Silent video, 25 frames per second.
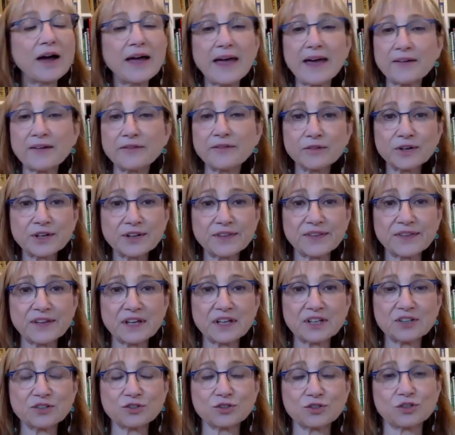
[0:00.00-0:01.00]

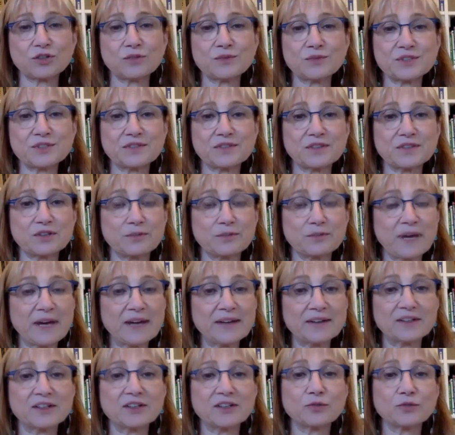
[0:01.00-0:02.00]
Everything in terms of
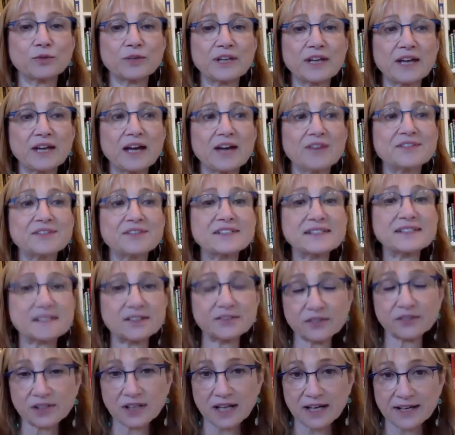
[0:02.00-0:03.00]
humanity, we have
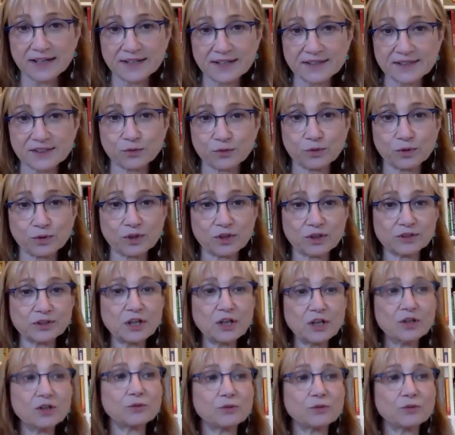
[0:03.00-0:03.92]
civilized the world,